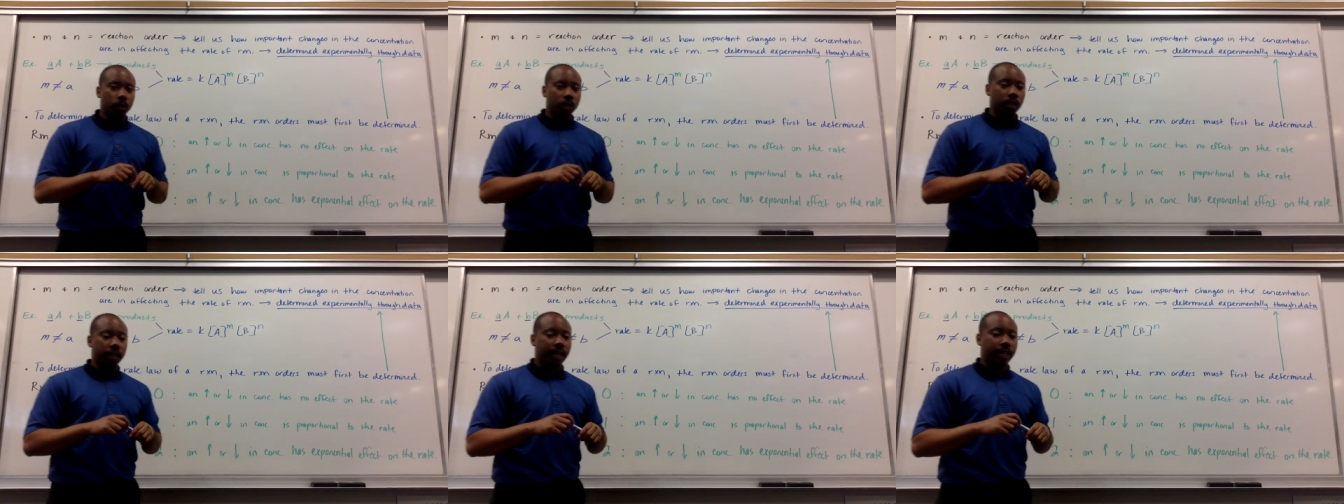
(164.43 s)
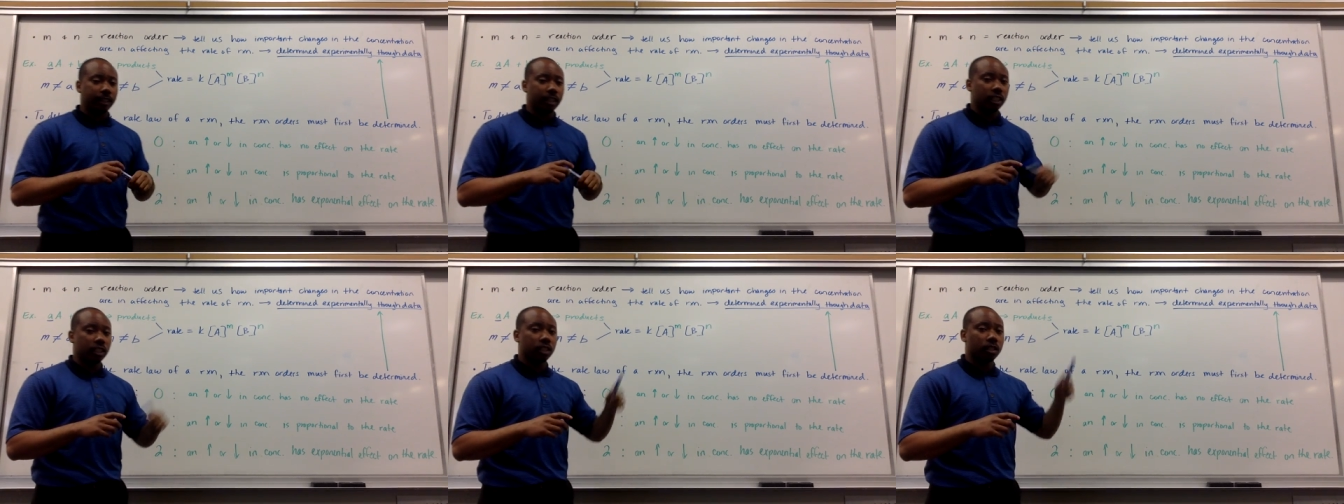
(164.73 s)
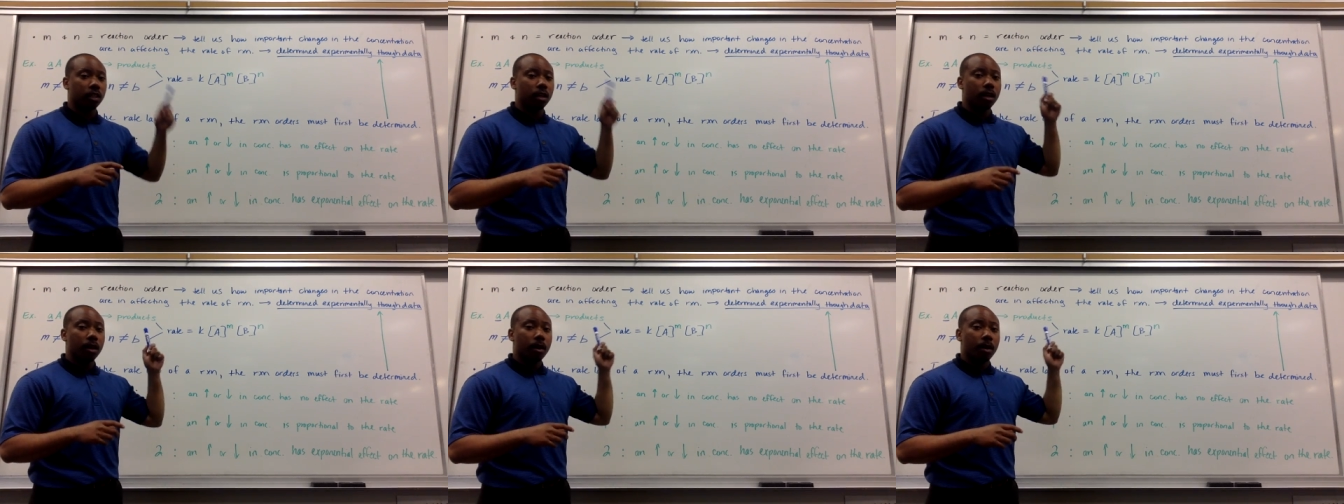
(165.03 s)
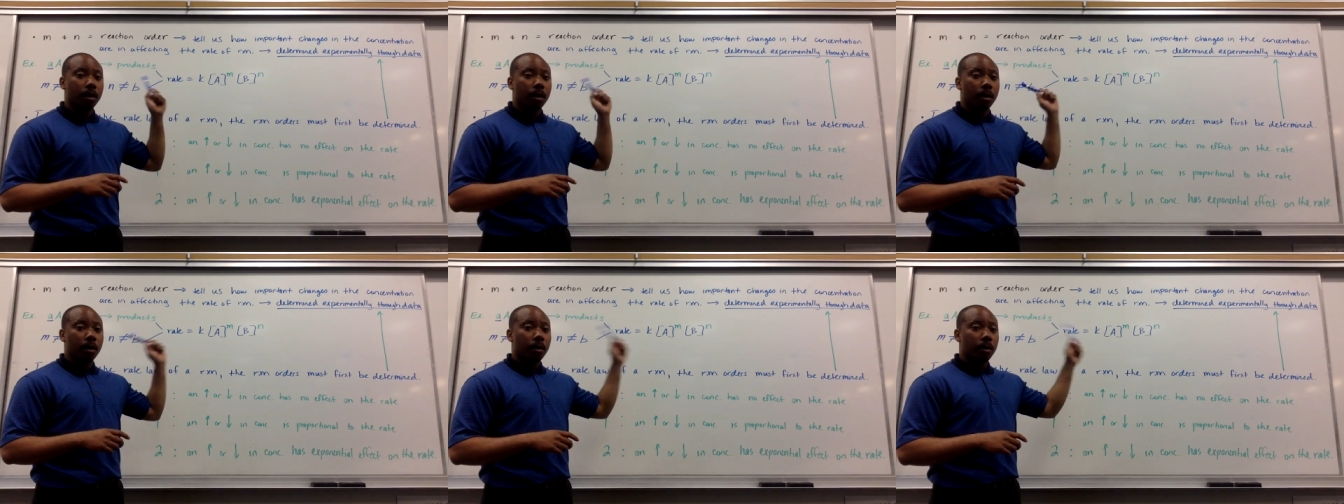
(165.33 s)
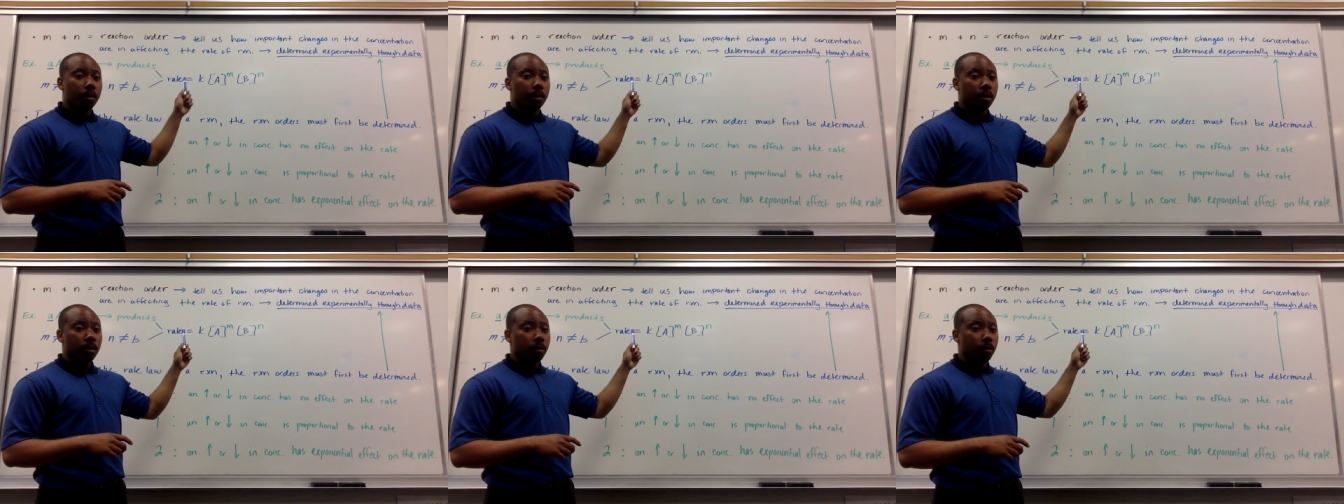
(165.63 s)
we'll look at this
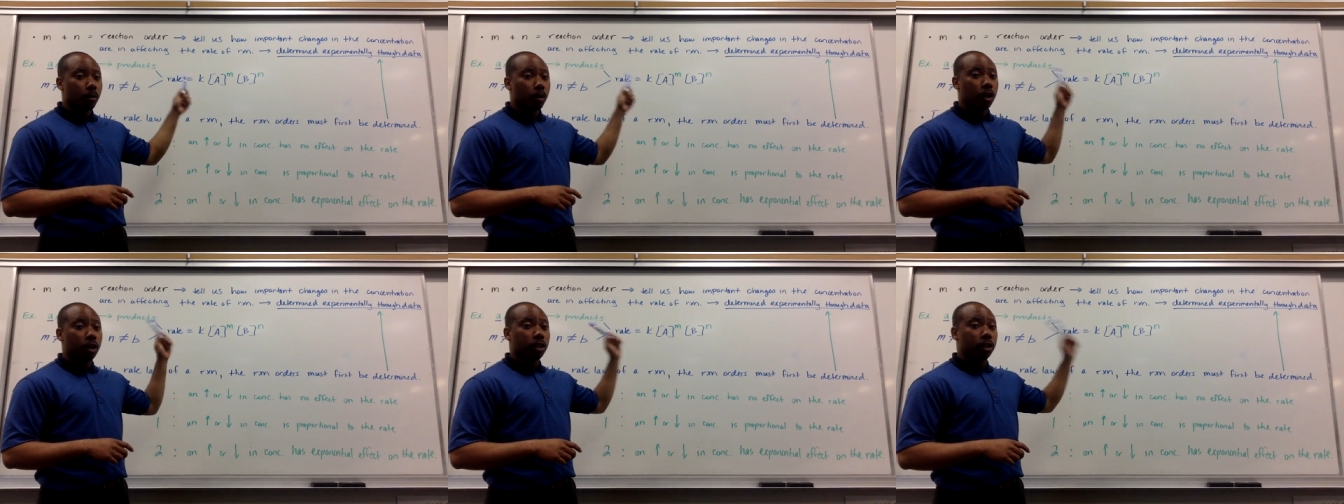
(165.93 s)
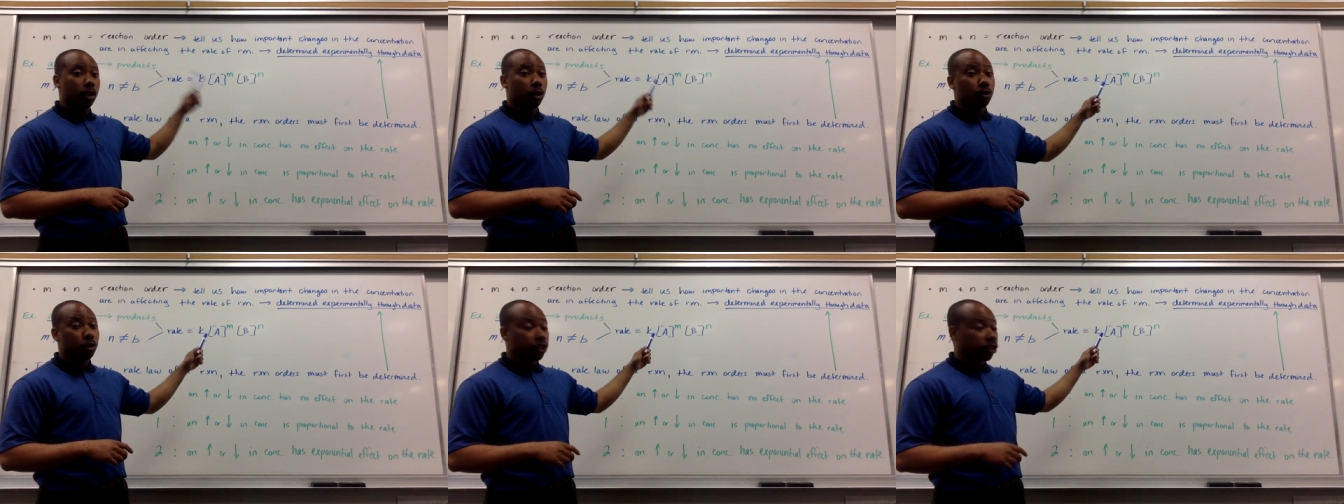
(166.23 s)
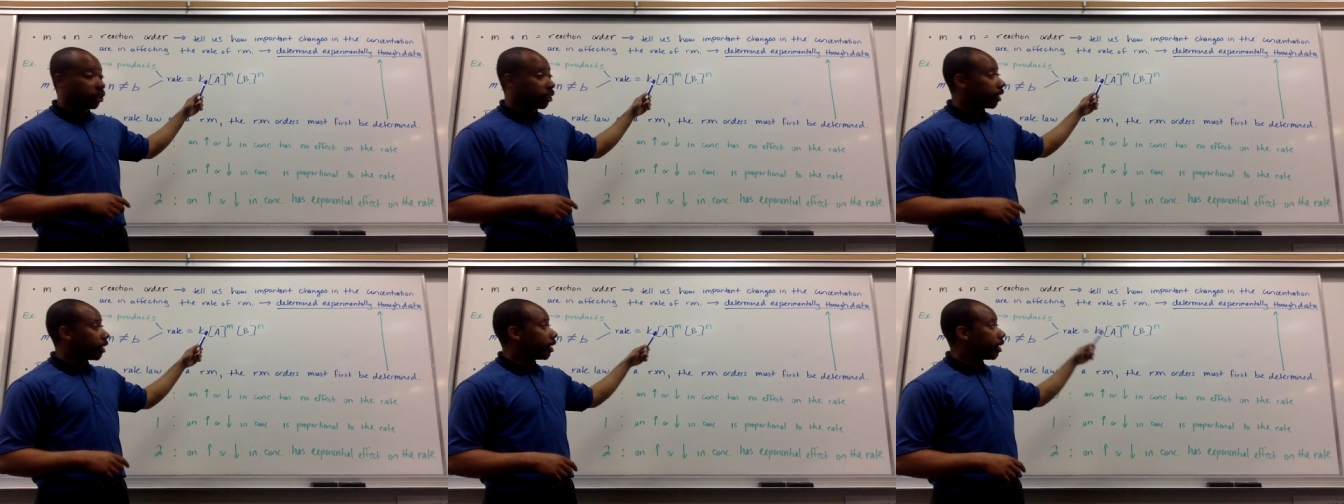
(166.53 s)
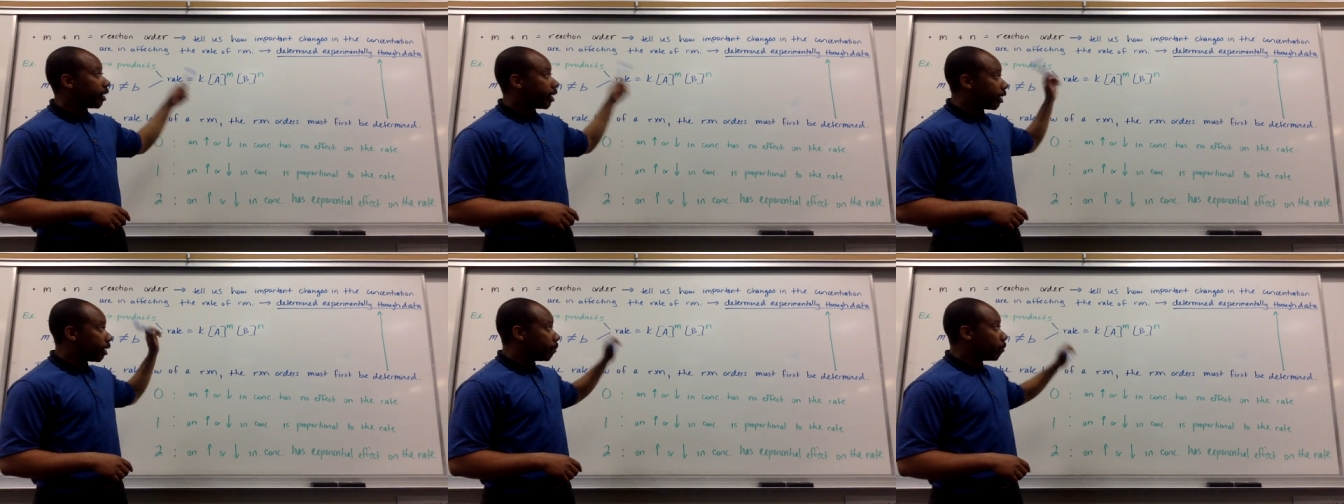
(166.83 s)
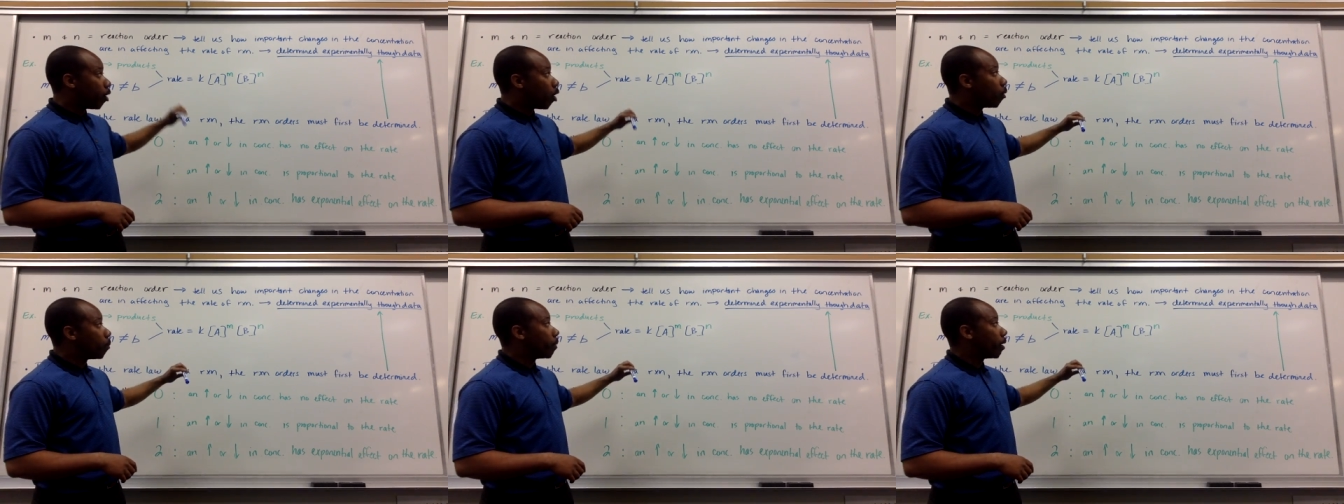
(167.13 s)
more closely in a
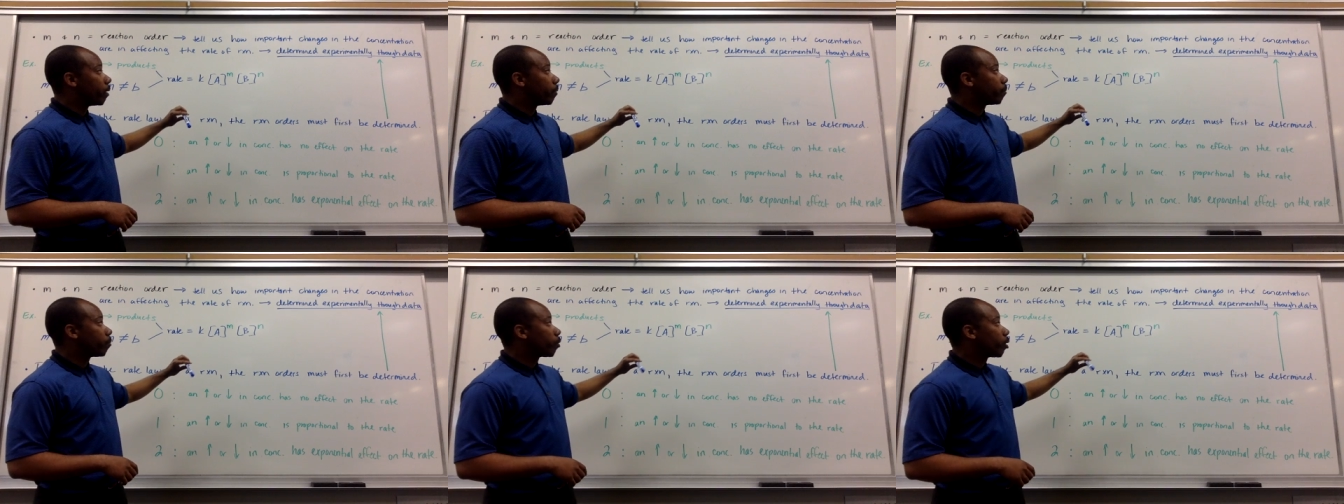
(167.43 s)
moment.